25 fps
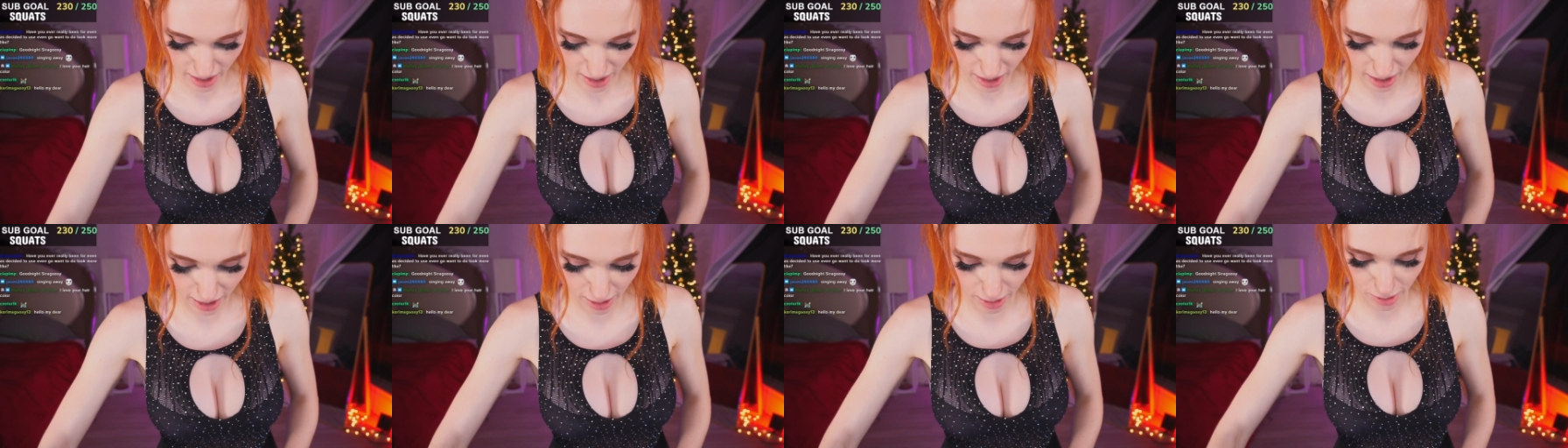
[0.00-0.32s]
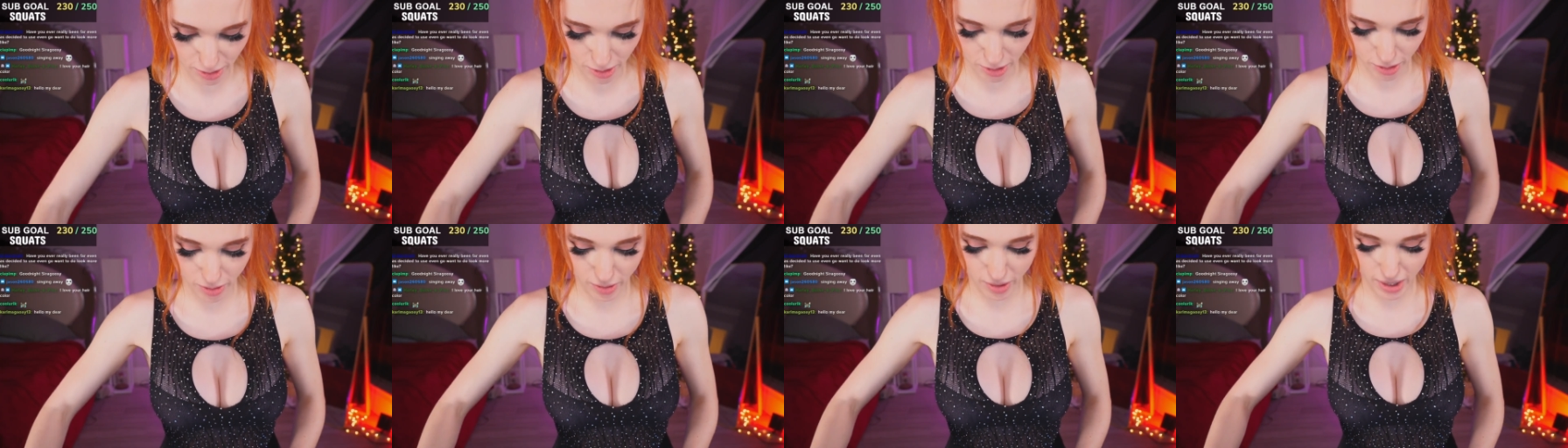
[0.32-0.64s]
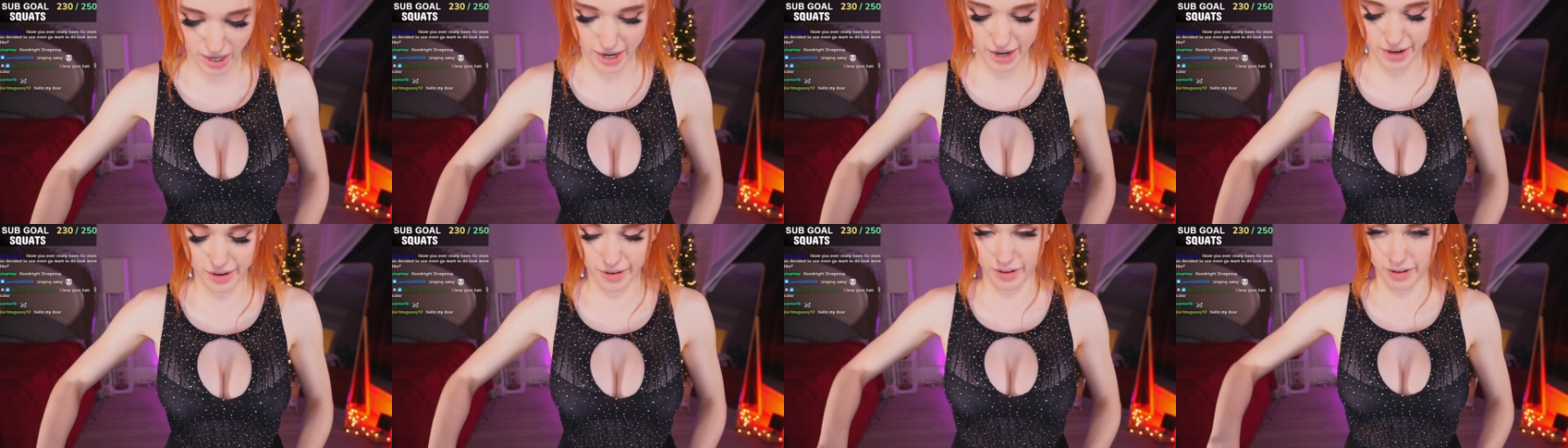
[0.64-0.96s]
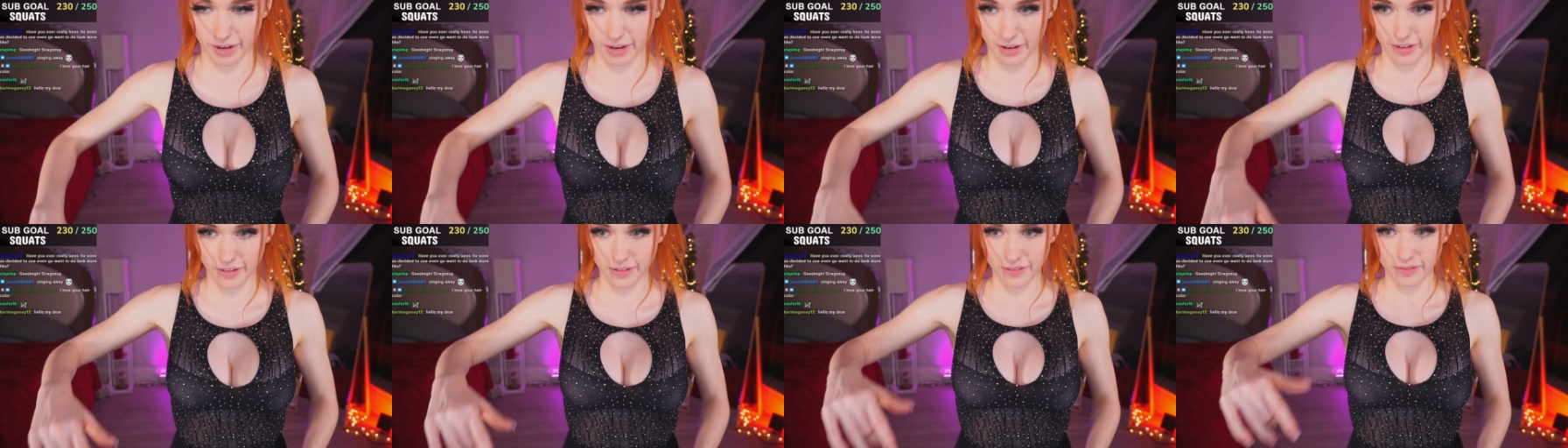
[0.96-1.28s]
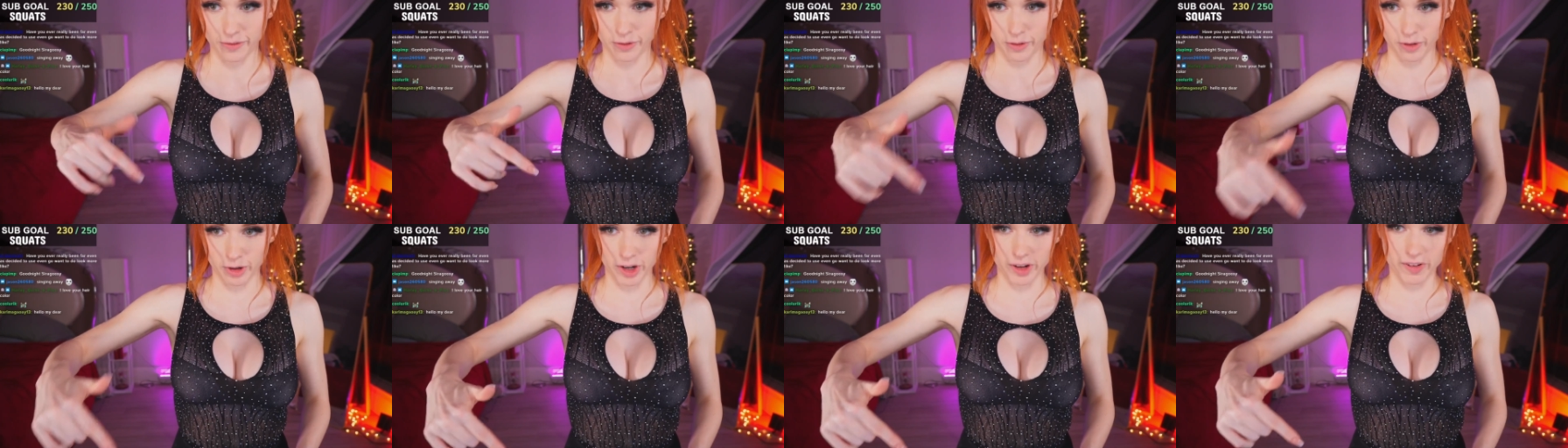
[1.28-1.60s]
And so our
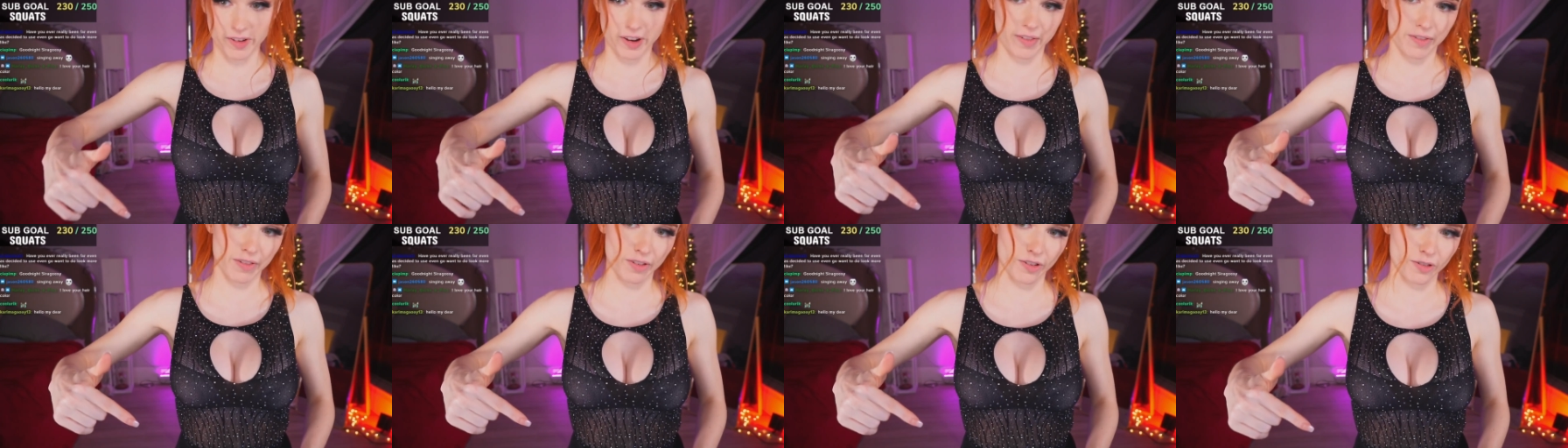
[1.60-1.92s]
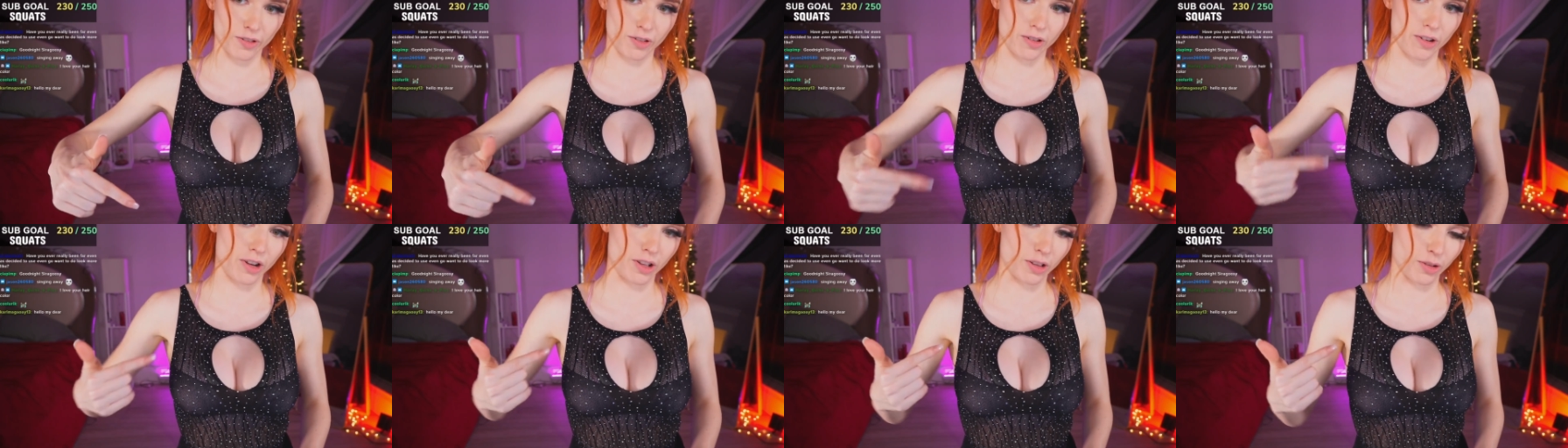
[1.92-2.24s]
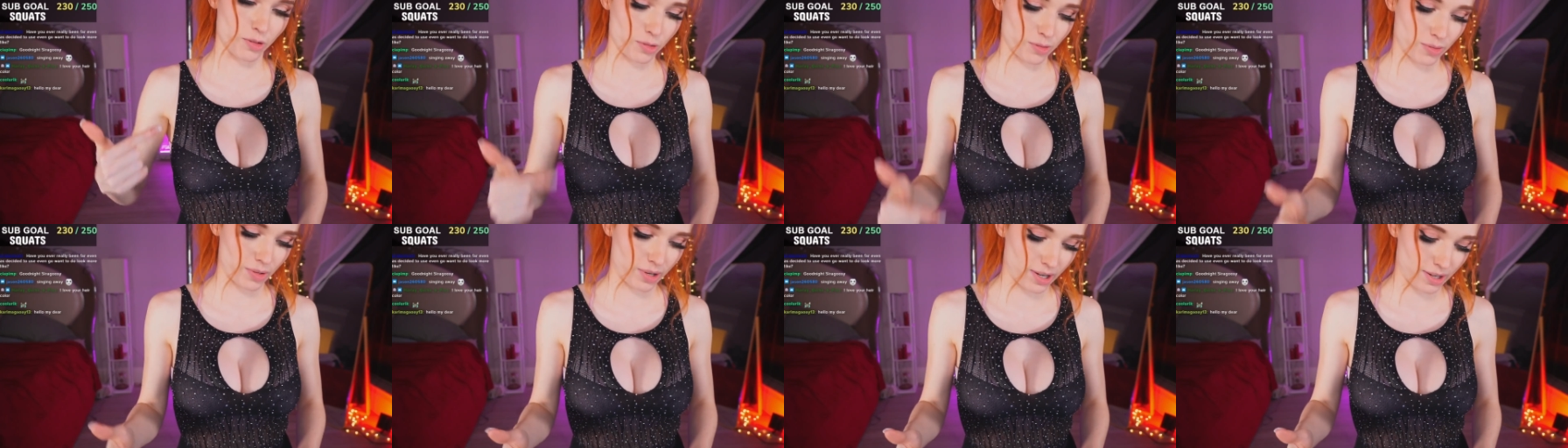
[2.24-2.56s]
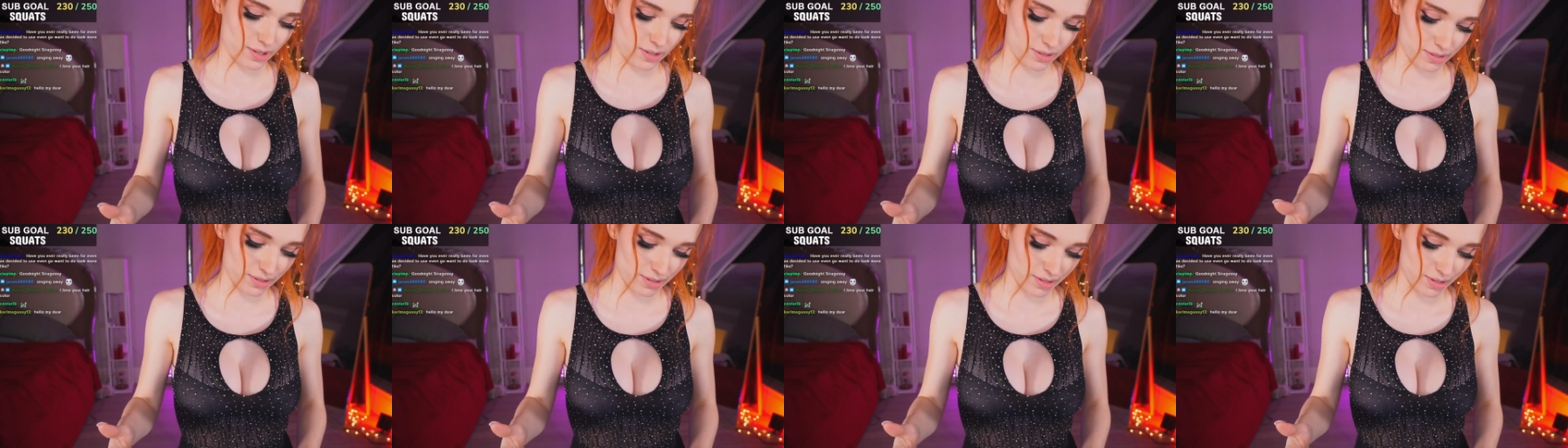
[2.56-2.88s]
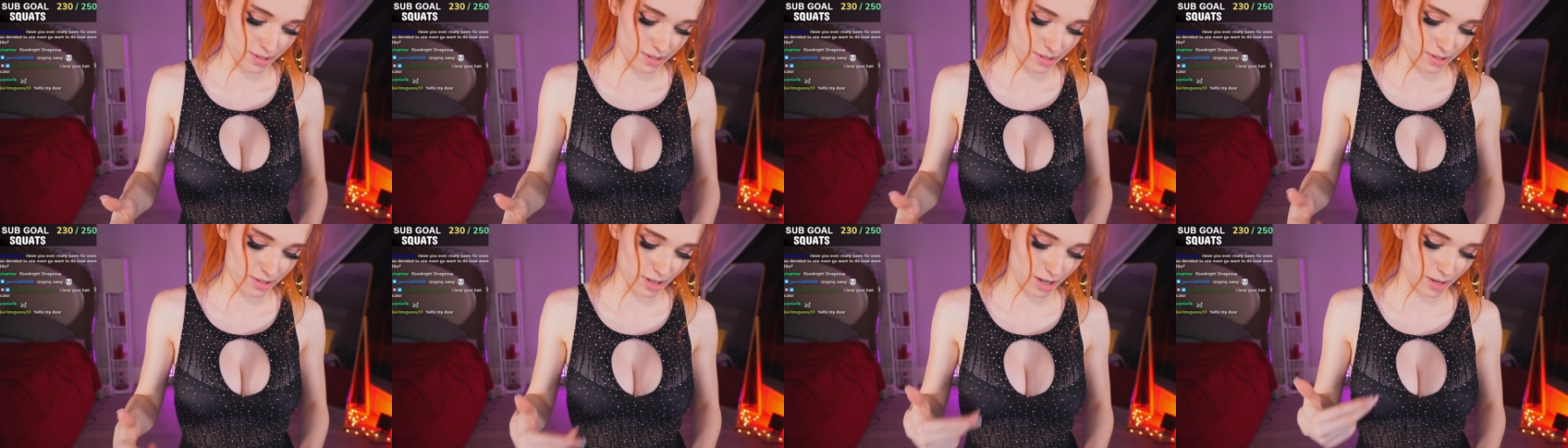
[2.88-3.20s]
$4,500 raise
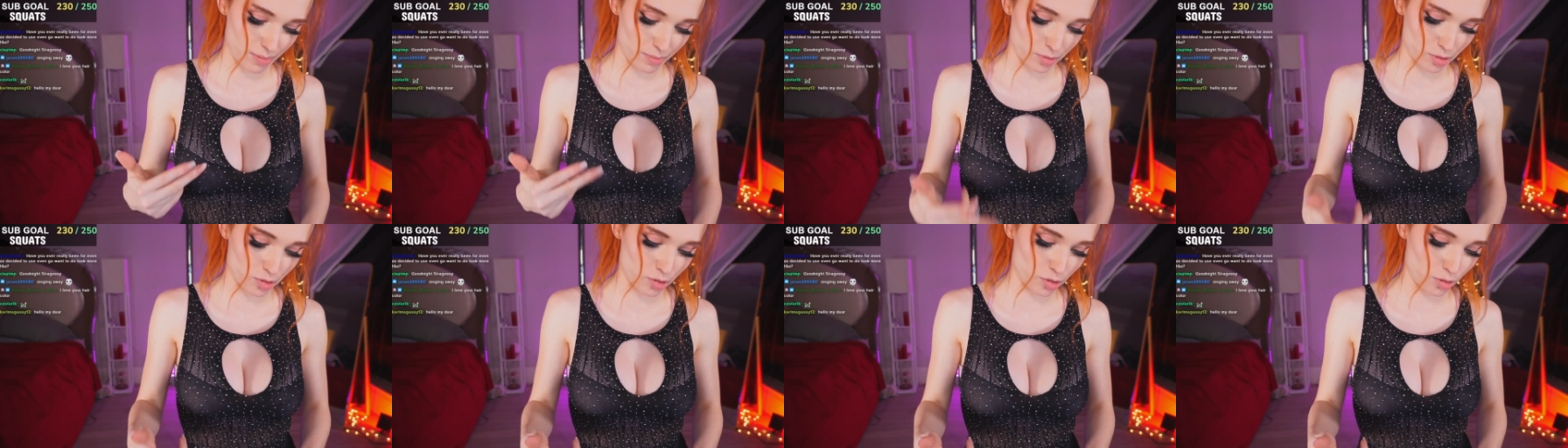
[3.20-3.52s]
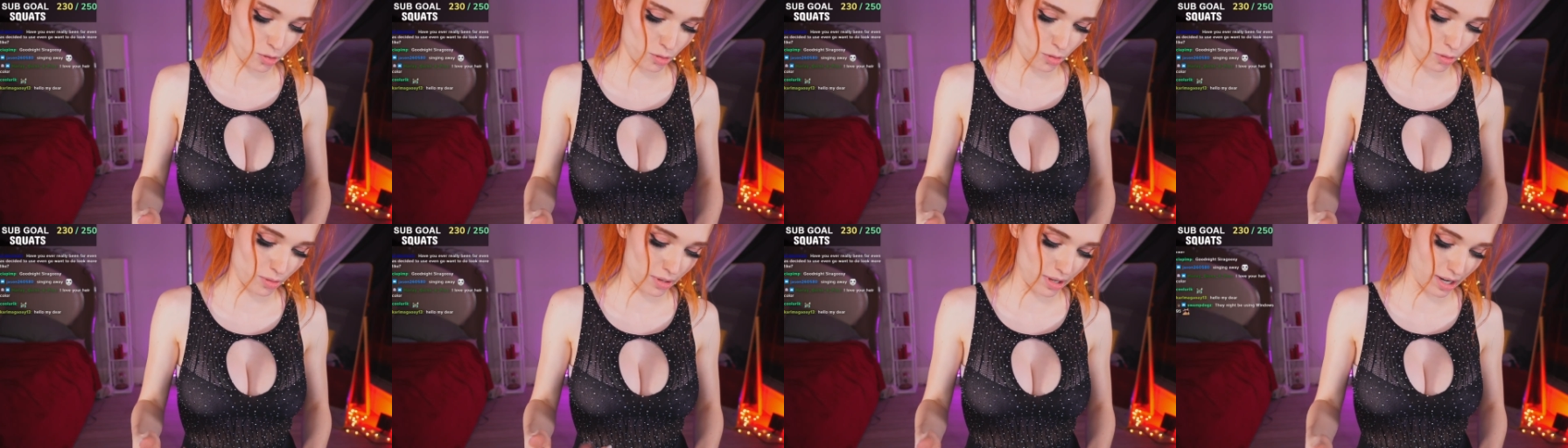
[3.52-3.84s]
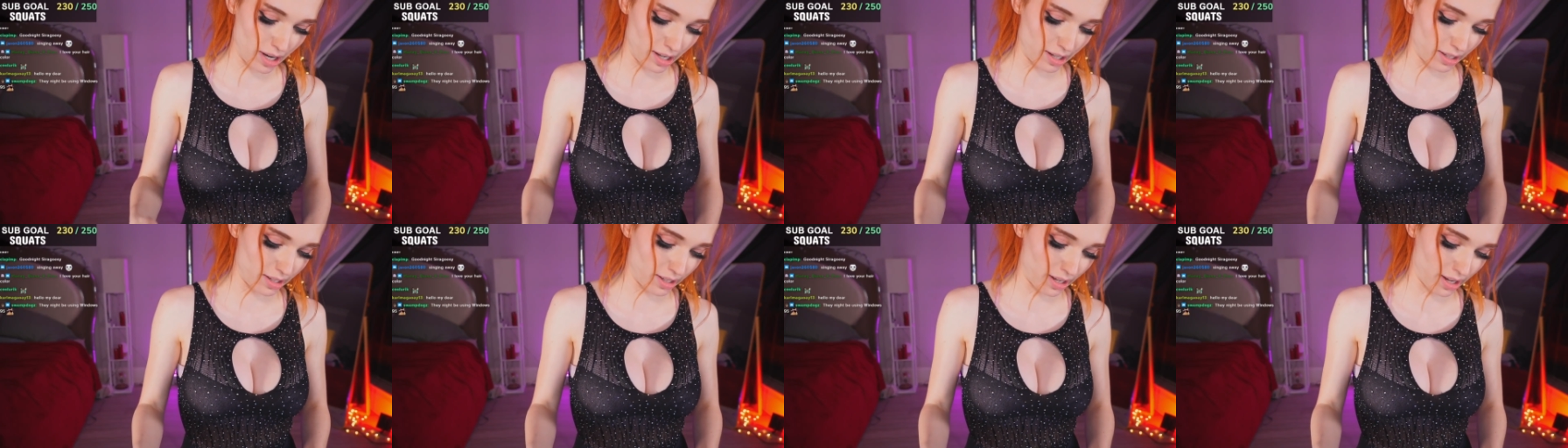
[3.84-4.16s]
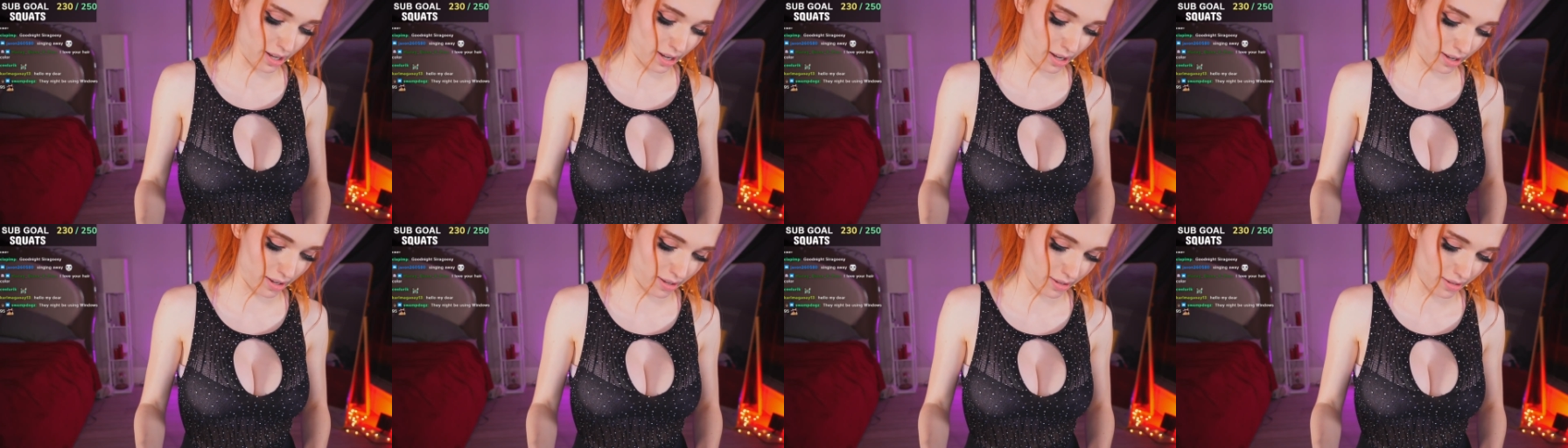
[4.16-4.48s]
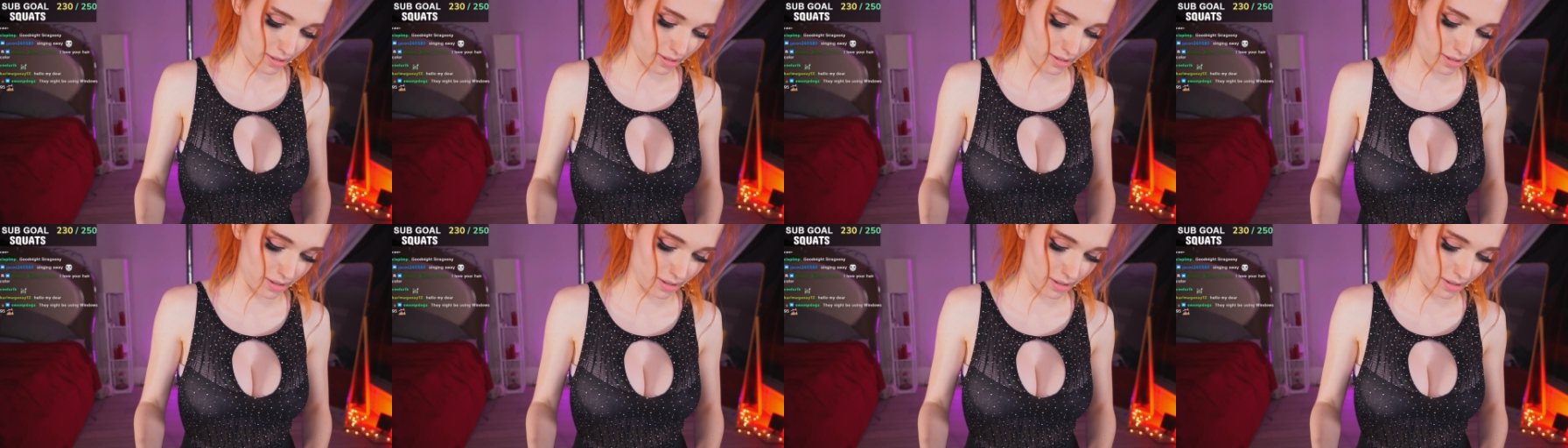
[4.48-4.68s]
times two, 9K,